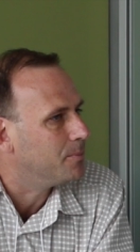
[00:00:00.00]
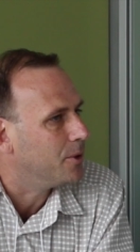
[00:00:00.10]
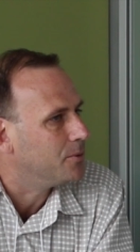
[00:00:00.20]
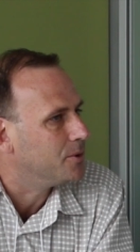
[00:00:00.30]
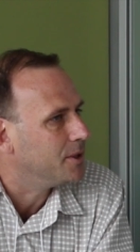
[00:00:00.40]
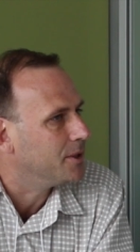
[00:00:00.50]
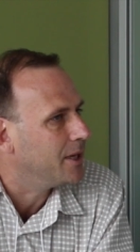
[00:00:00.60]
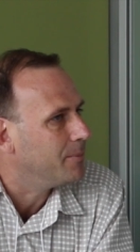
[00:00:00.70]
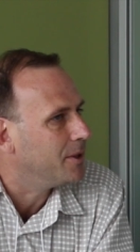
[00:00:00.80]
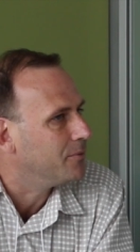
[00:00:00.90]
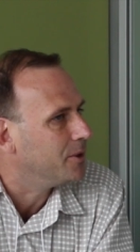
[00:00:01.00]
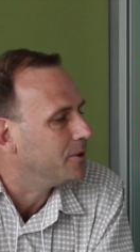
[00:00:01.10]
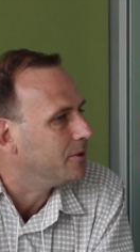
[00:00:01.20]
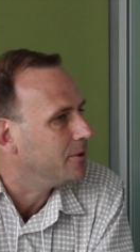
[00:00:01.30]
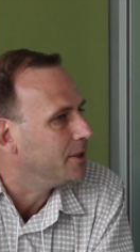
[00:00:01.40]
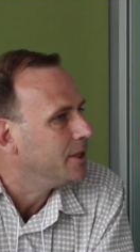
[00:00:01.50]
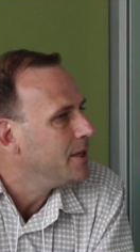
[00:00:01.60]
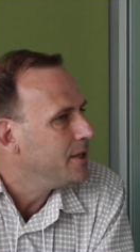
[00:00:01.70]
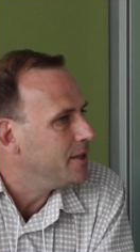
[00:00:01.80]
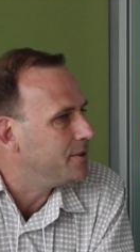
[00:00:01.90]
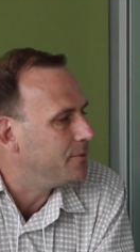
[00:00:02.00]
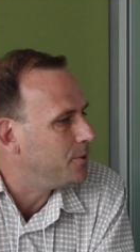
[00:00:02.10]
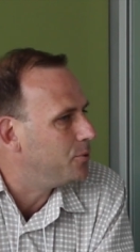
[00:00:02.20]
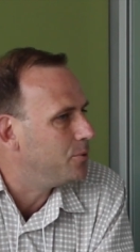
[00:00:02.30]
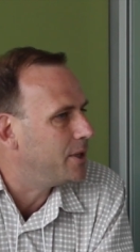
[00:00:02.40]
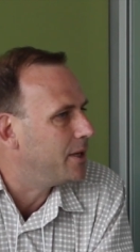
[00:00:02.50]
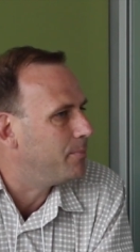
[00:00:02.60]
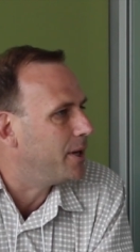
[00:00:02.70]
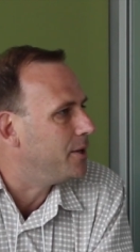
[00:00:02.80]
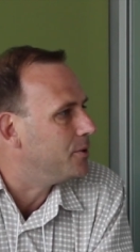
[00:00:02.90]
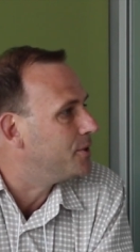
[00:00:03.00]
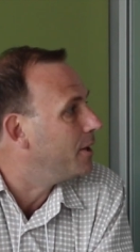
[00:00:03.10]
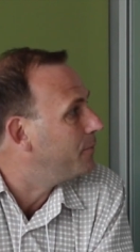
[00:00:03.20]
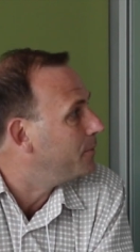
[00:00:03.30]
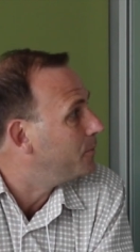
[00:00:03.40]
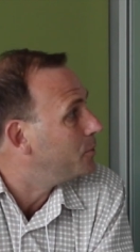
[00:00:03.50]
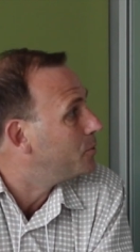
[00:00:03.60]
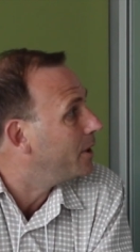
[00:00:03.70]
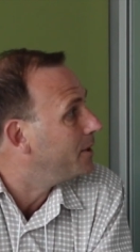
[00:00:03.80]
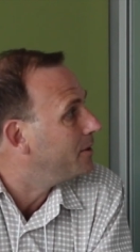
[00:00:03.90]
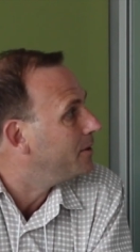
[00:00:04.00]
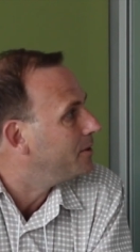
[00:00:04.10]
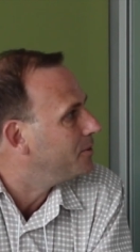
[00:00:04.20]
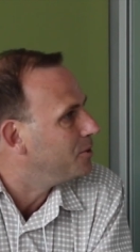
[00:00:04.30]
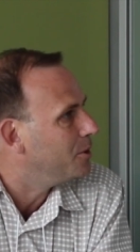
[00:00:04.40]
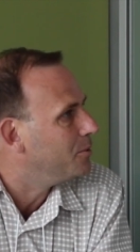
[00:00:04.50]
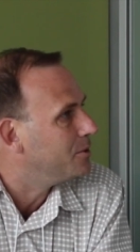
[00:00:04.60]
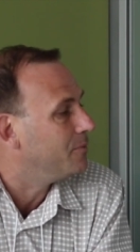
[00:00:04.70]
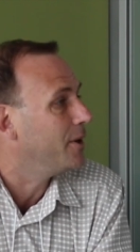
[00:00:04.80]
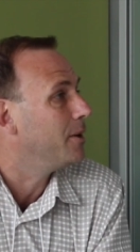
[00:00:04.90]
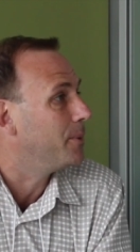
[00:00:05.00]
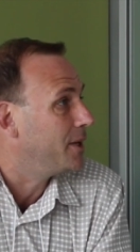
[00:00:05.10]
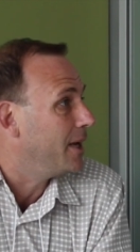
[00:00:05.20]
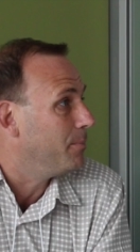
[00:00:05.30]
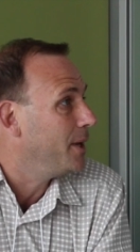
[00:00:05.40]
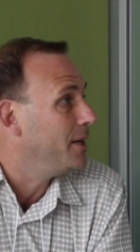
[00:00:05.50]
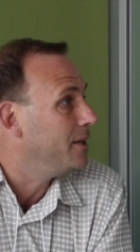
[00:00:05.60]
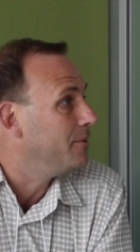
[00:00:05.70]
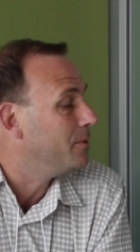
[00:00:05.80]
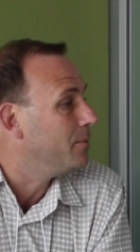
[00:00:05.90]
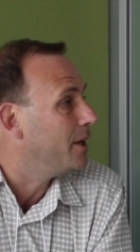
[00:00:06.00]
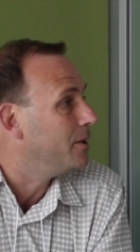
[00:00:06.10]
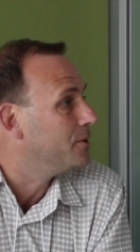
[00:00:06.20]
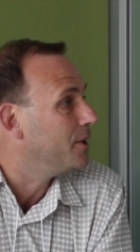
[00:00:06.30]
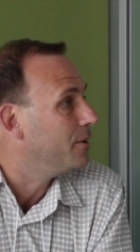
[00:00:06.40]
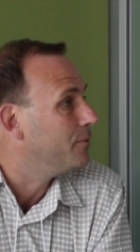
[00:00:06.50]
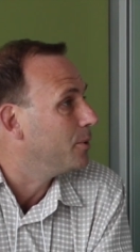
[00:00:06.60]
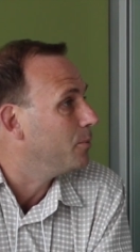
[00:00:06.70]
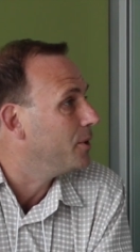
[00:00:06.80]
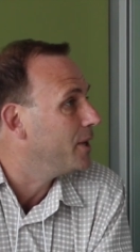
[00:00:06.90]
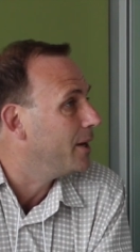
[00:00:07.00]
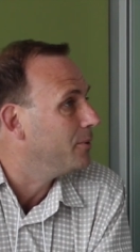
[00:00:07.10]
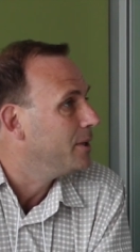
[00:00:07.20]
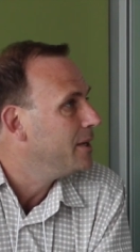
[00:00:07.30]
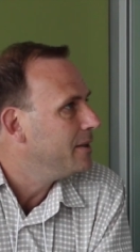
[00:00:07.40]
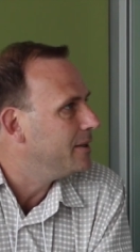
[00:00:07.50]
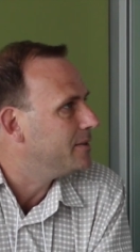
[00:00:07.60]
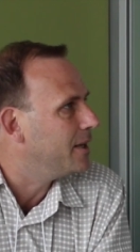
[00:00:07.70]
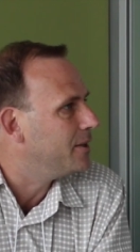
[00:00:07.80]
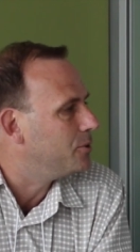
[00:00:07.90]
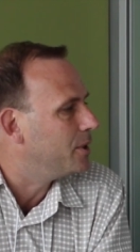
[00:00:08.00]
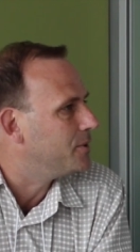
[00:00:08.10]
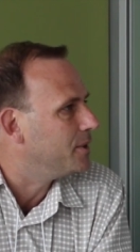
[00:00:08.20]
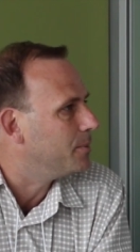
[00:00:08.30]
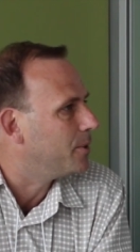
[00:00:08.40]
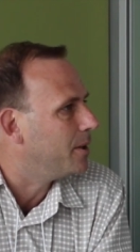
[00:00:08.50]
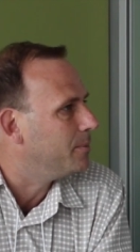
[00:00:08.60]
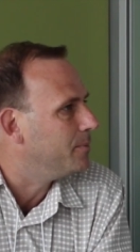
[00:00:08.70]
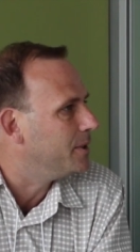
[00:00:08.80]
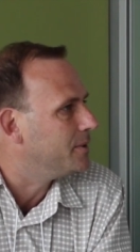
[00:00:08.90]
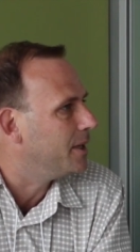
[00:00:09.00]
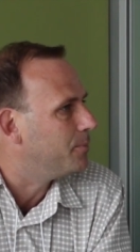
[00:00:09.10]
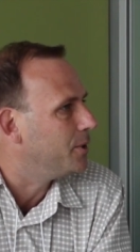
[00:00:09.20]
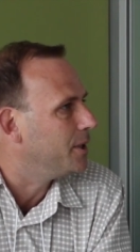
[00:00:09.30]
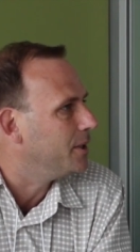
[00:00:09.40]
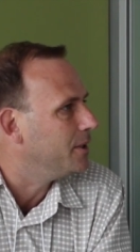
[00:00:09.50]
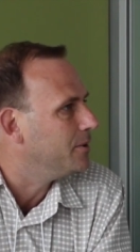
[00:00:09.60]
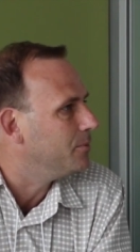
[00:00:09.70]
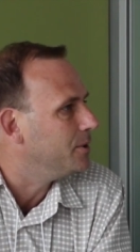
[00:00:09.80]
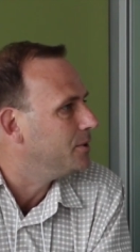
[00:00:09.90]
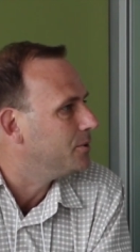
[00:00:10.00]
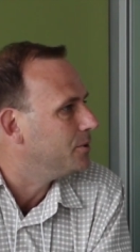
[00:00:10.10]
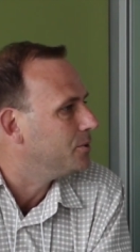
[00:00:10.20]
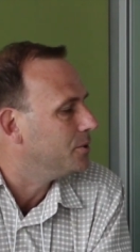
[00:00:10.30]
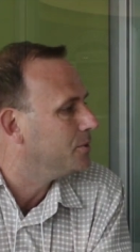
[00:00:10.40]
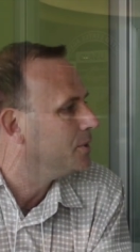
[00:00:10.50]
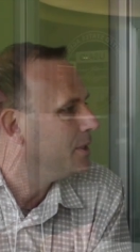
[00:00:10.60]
approach that came up very clearly mm -hmm. is if you do that by yourself if you try to you know develop a campaign even by yourself or without it's yeah. not addressing a problem no. it's not bringing in the researchers